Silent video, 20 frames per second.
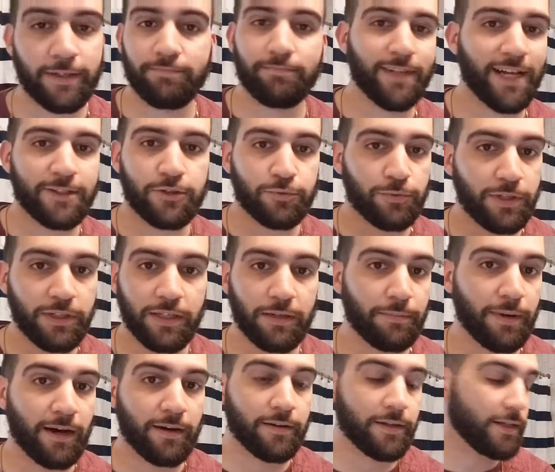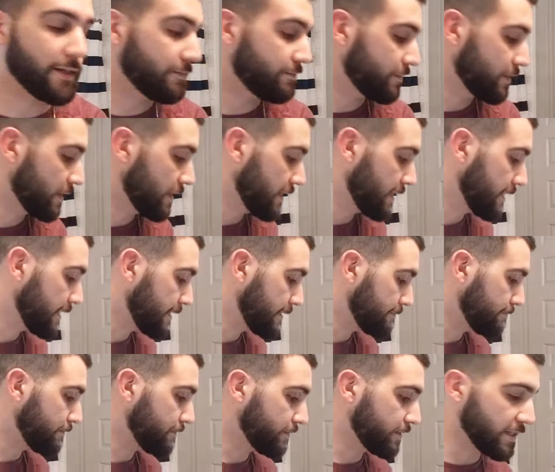that's really about it.
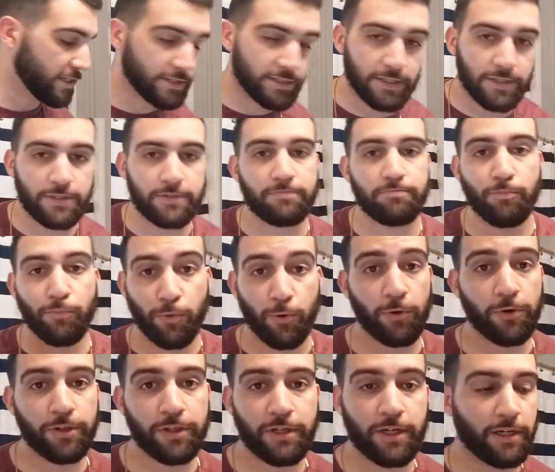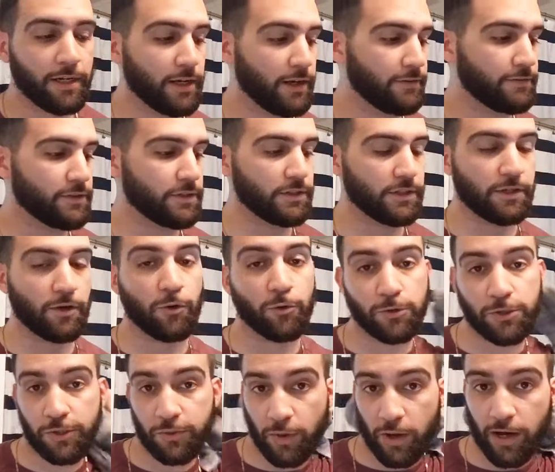This is more than enough to
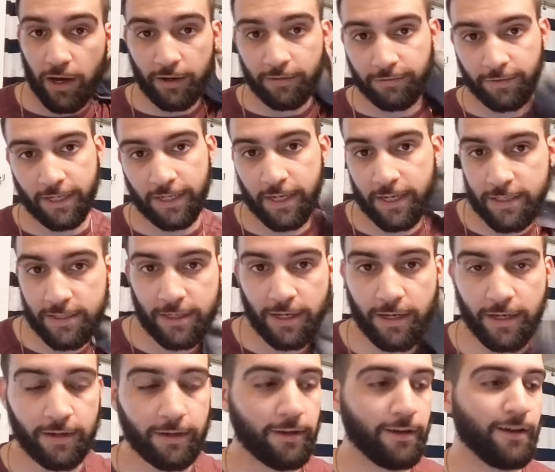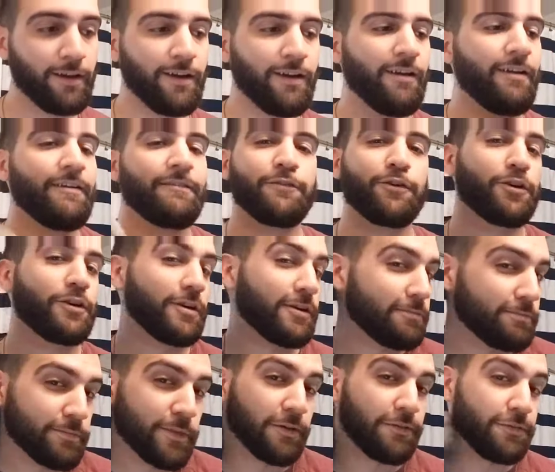hold you off, like I said,
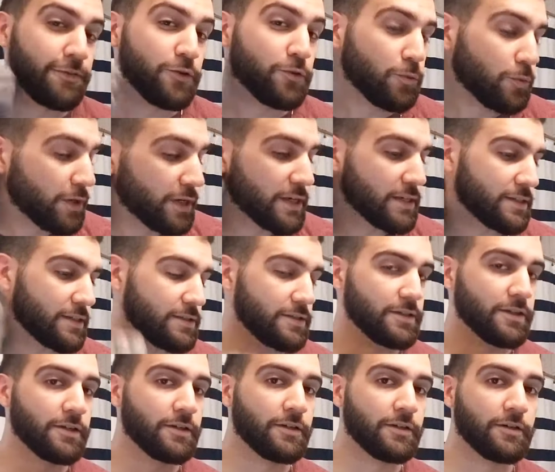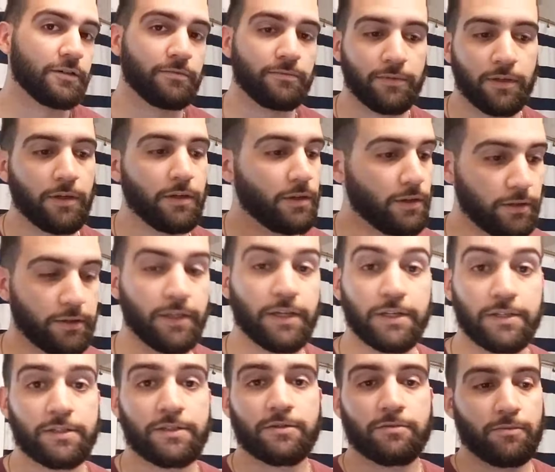for a few weeks until
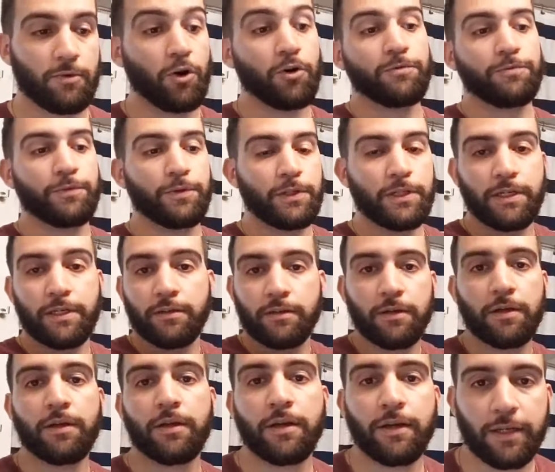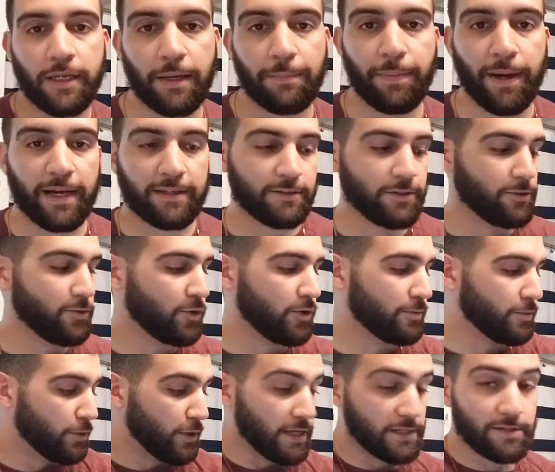things hopefully get back to
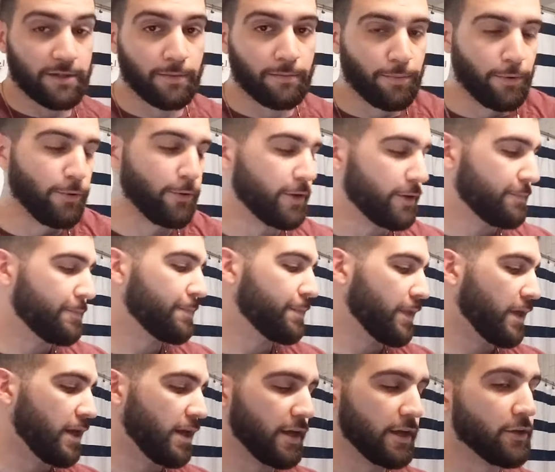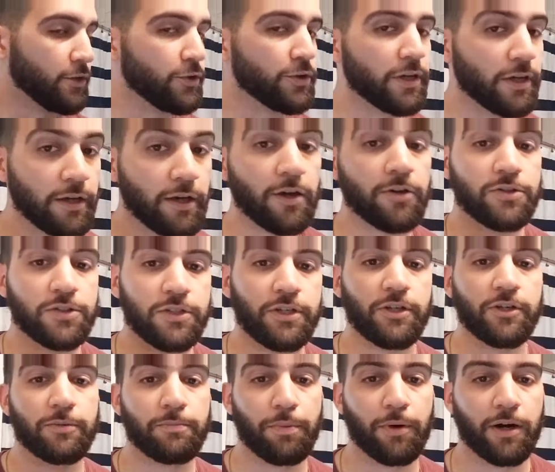normal at some point and you can go see
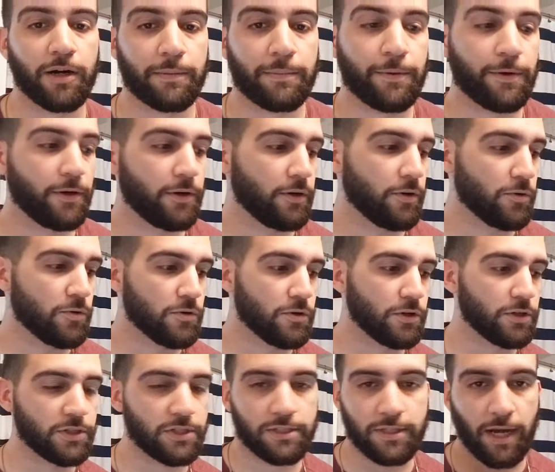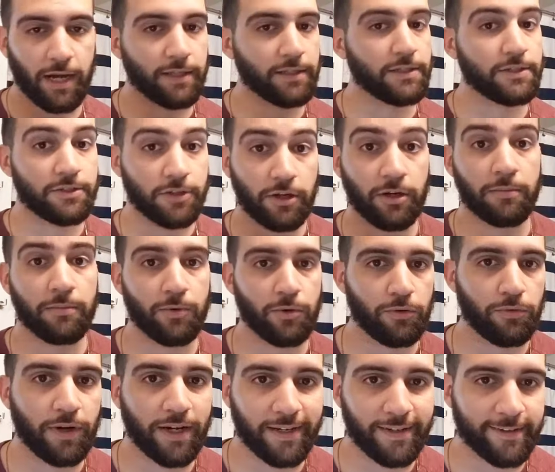your barber or stylist on a more
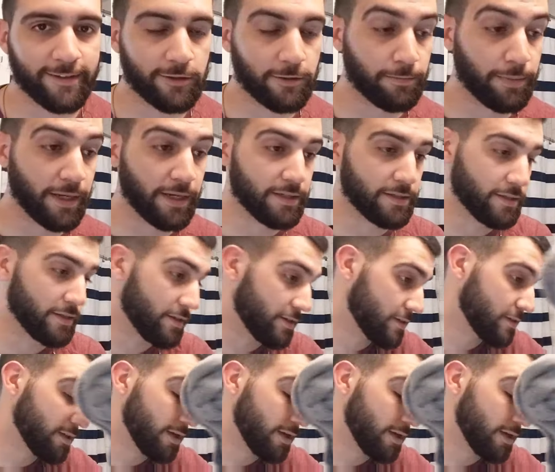regular basis.